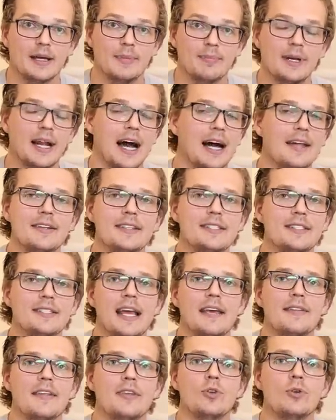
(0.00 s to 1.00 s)
but
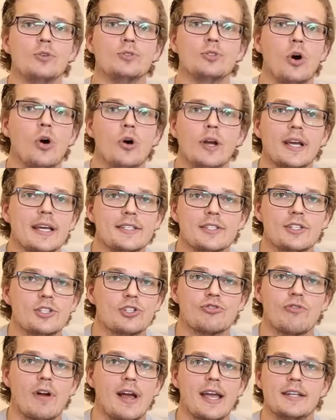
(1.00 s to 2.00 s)
understand that your dog isn't
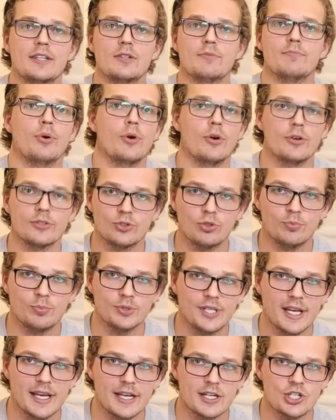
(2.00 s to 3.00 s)
trained in personal
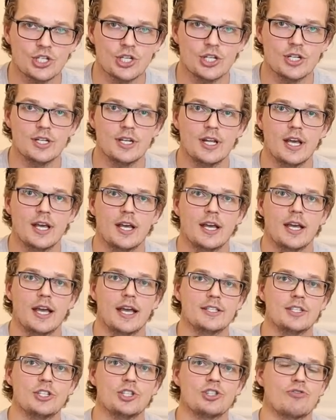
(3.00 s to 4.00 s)
protection,
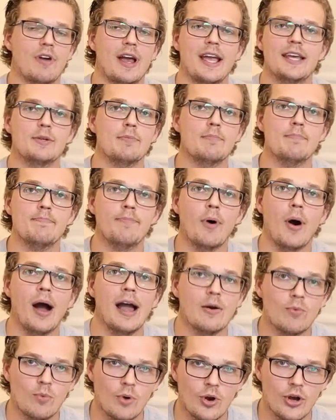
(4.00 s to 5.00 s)
isn't trained in
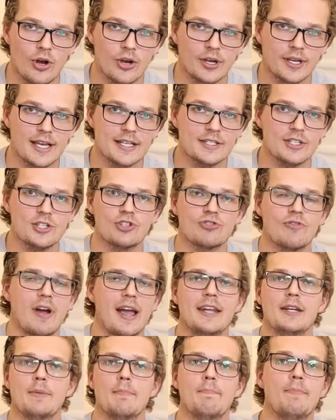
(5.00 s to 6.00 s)
bite work, isn't
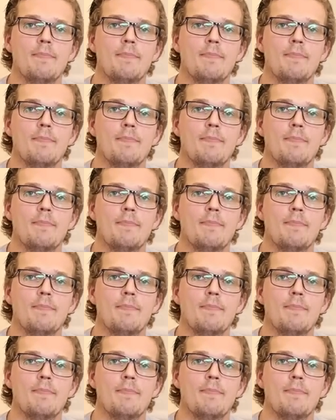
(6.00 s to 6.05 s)
trained in